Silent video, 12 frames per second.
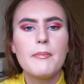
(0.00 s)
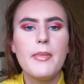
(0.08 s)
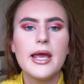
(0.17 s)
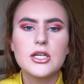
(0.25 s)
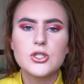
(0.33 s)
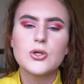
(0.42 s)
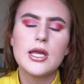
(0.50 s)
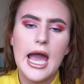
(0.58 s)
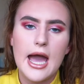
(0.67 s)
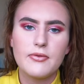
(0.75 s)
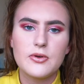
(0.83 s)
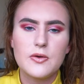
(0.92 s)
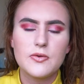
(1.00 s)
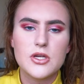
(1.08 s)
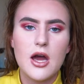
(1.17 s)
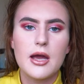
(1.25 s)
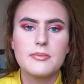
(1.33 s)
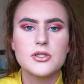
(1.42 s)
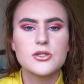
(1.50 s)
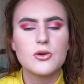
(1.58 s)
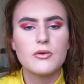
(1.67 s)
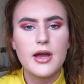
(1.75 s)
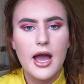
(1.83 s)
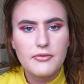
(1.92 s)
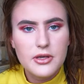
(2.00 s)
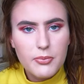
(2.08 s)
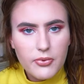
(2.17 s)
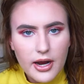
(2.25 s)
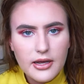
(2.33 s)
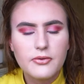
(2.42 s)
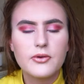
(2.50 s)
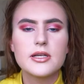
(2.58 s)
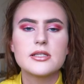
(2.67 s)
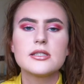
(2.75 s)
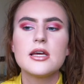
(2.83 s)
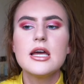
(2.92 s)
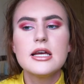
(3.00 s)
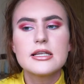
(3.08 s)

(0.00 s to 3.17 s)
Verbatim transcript: make sure you have enough time to sort of have your breakfast